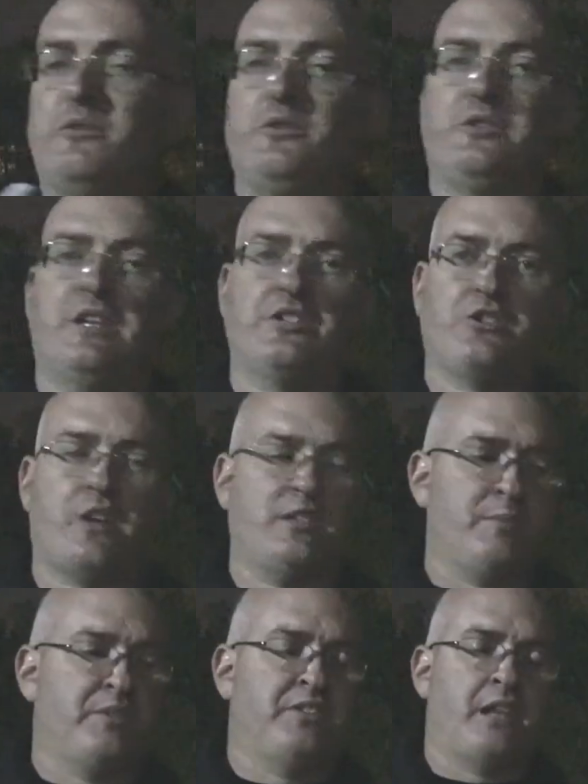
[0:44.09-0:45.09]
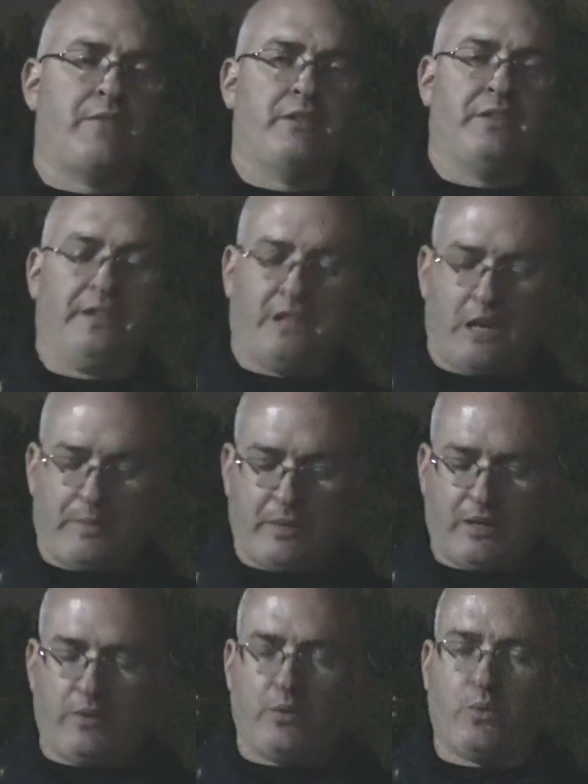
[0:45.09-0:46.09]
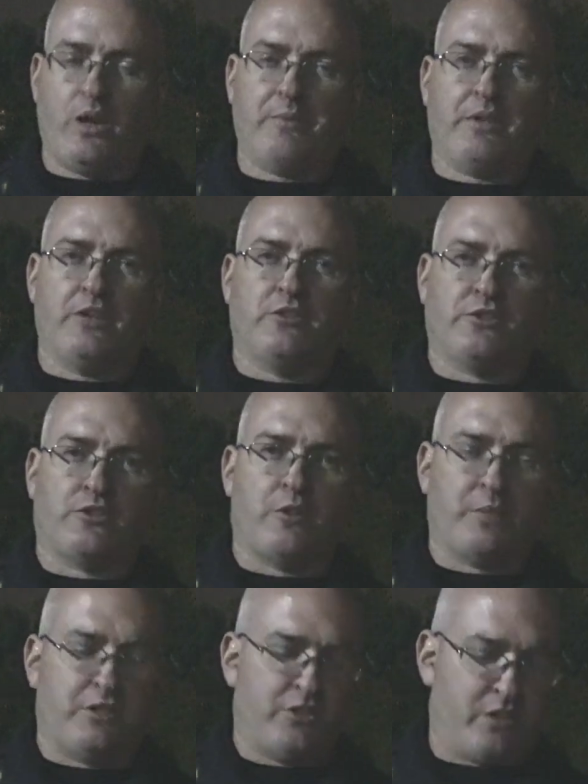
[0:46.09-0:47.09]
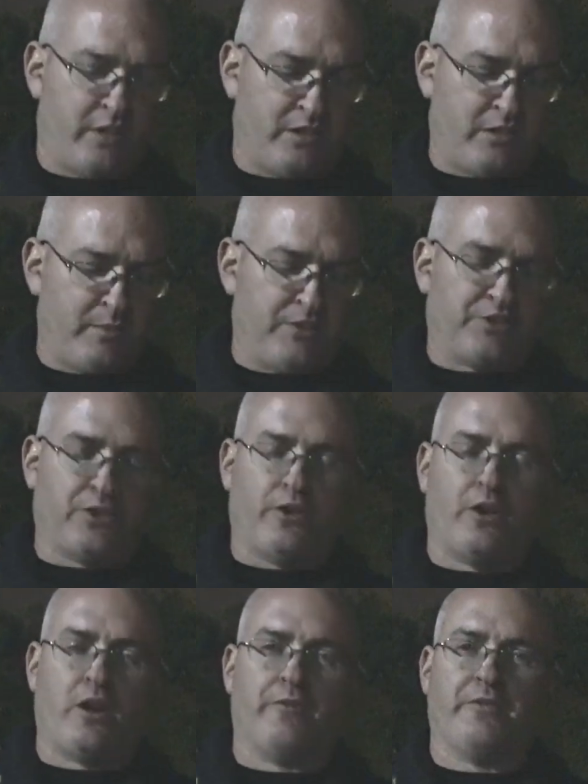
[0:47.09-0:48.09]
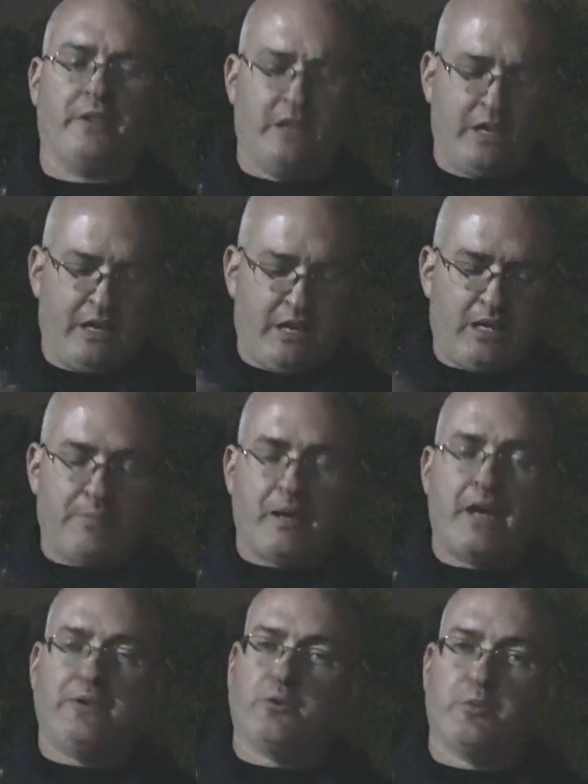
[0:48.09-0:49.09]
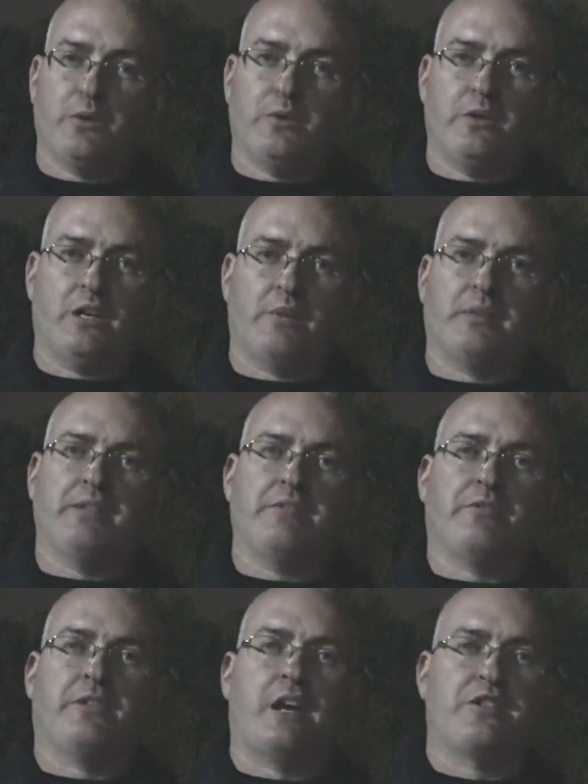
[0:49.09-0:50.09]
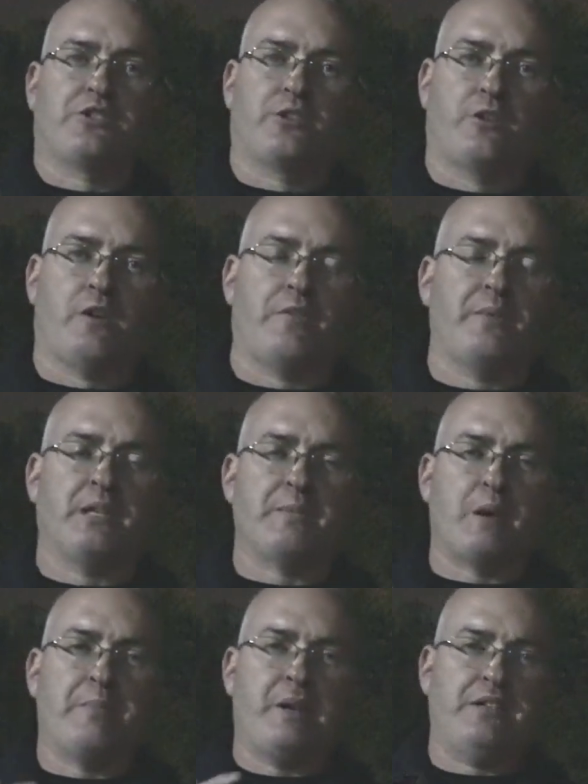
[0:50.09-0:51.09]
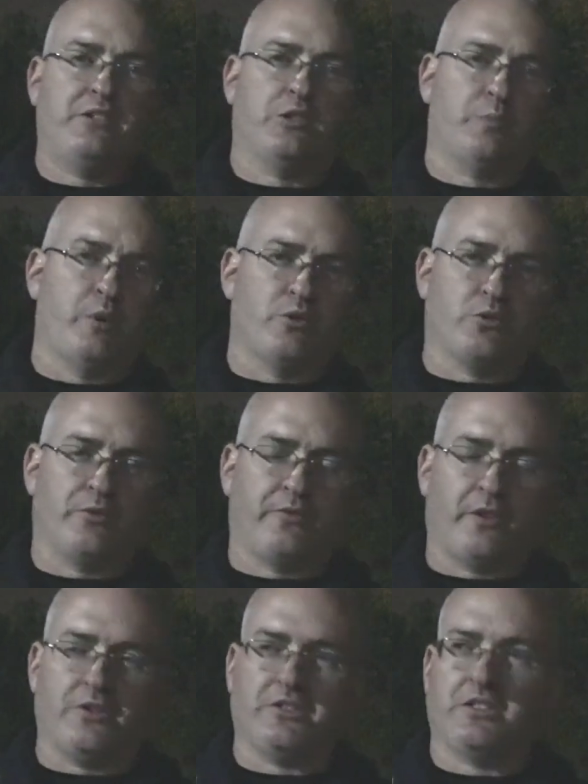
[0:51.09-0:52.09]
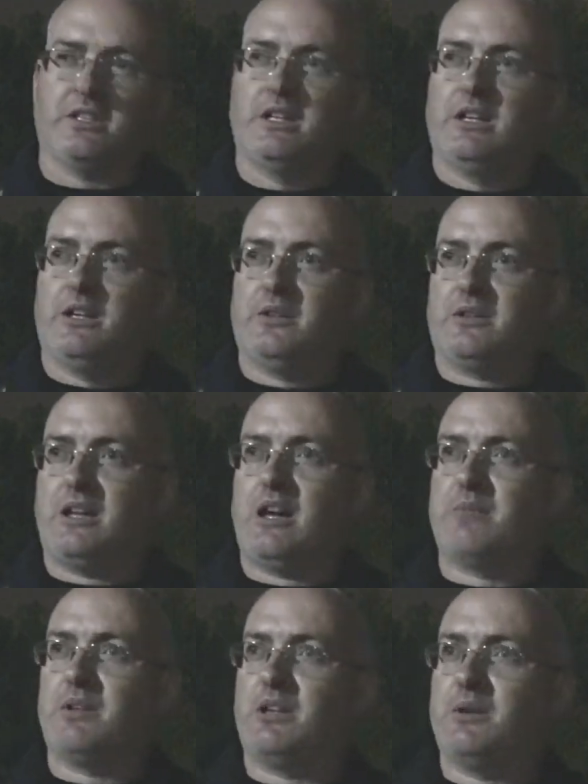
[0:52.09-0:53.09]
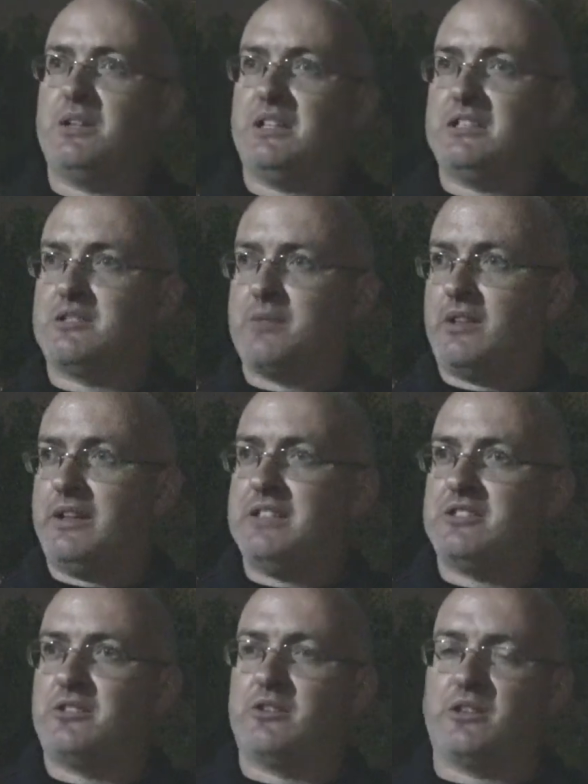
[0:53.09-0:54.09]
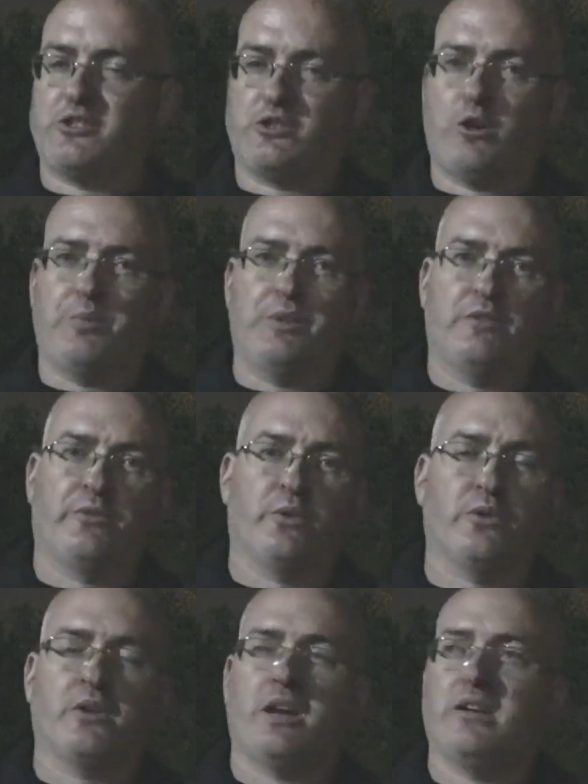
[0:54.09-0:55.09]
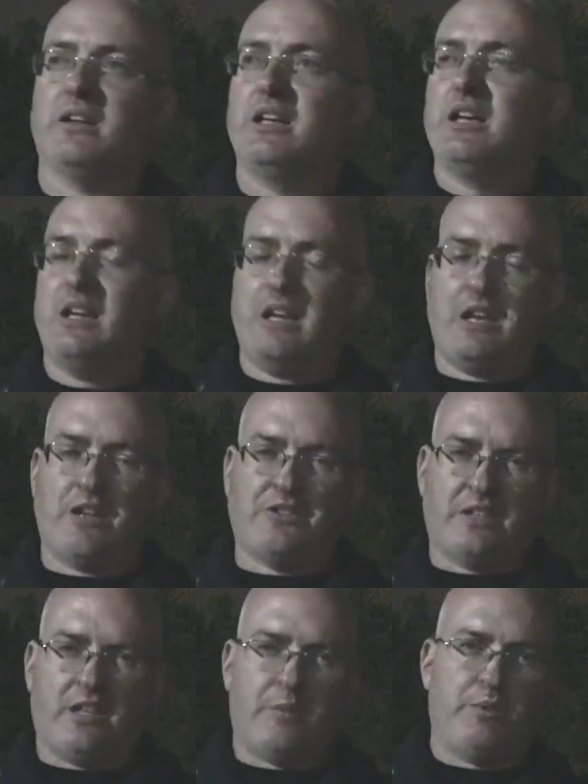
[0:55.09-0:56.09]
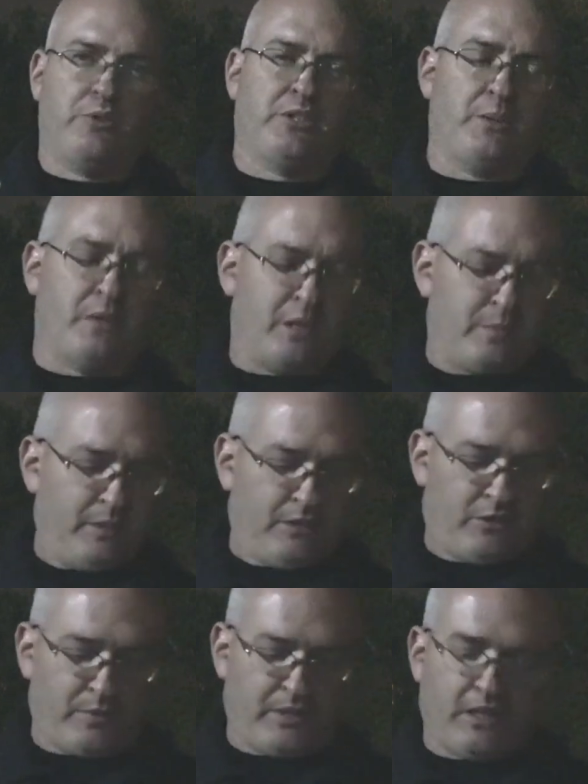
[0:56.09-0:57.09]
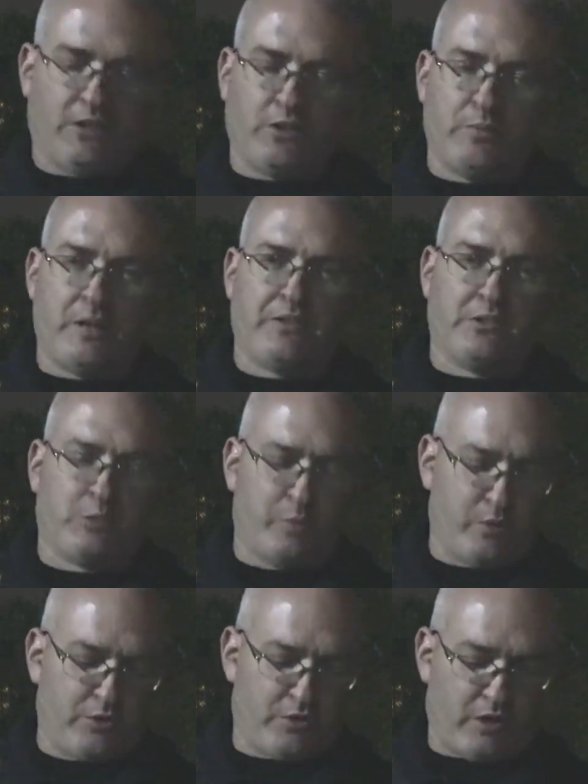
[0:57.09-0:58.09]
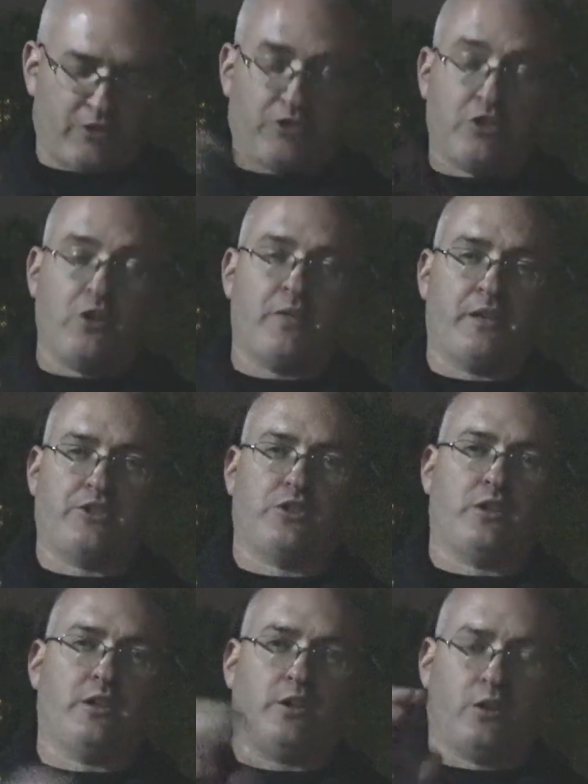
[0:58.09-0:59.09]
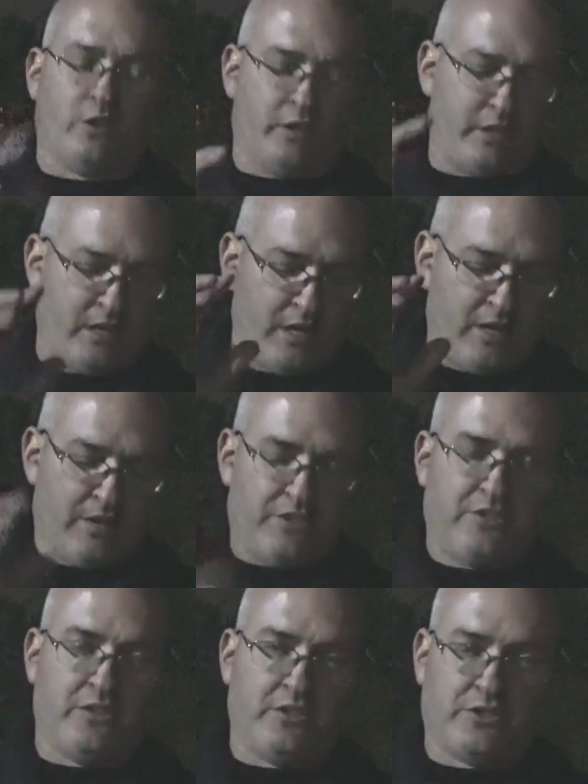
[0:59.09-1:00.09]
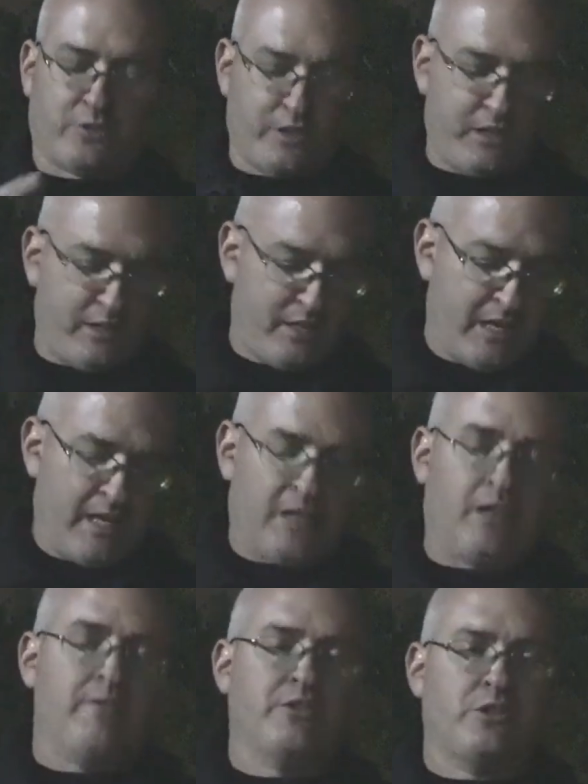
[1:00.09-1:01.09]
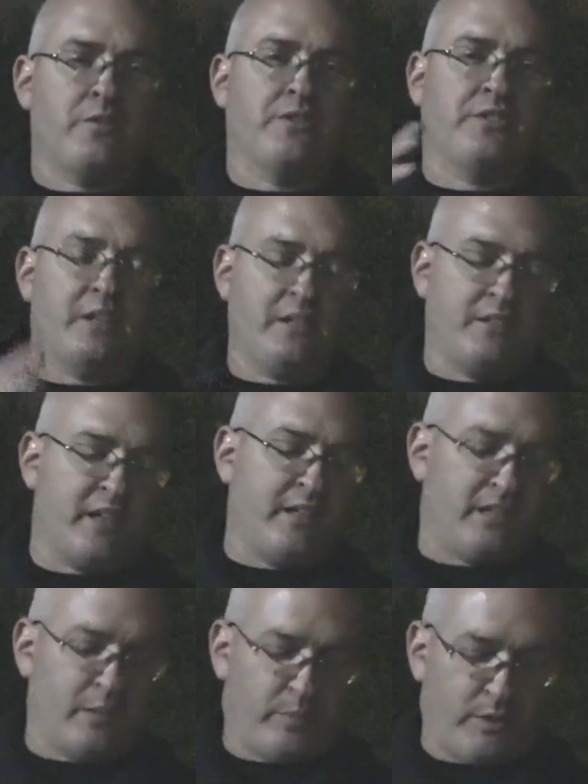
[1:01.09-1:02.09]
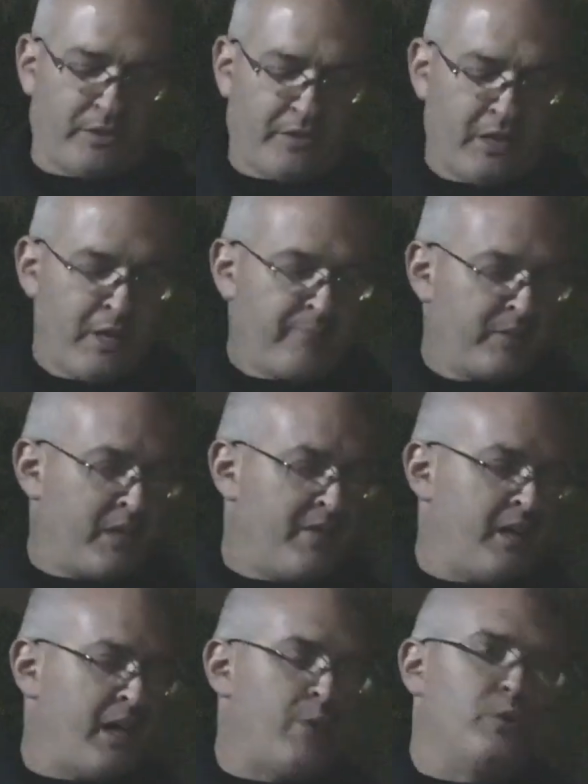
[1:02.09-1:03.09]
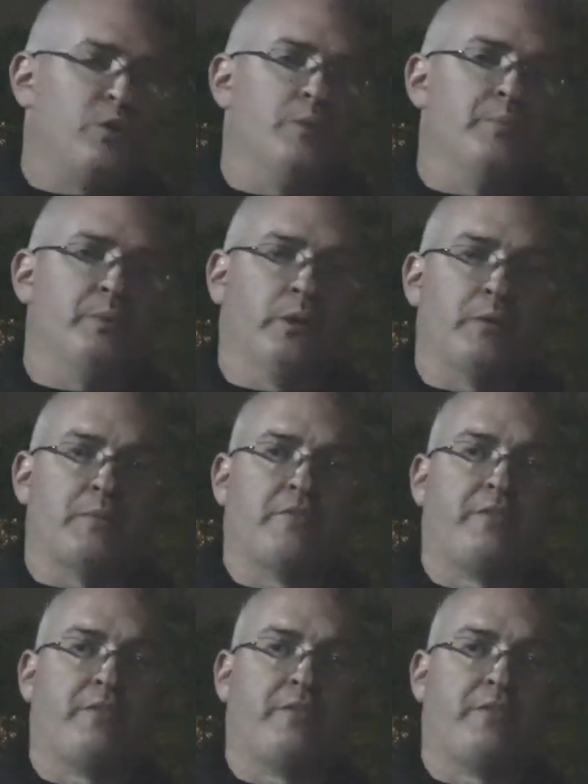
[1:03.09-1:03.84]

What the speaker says: and do a few test shots. I'm going to set everything up, and the way I'm going to start my shot is I'm going to start off in manual mode, and I'm going to leave the flash turned off. I'm going to get my base exposure first. Okay, I'm going to go ahead and get some of the lights that are going to show up in the foreground, and I'll set that up, you'll see what I mean. So I'm going to get a good base exposure. I'll show you that shot on the screen, and I'll even show you the settings I ended up with. And then I will go ahead and build up my